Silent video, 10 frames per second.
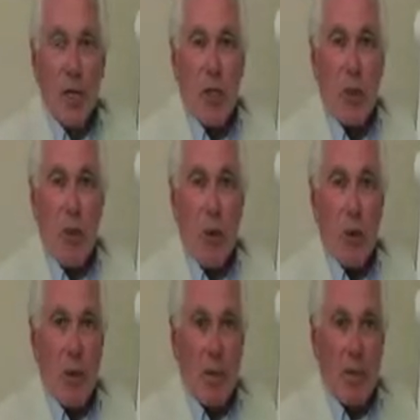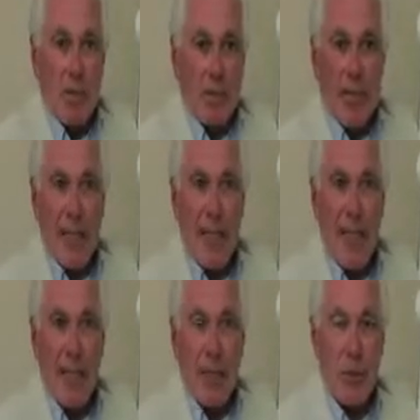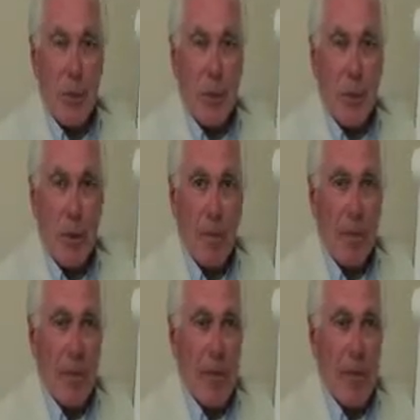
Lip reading: swollen gut or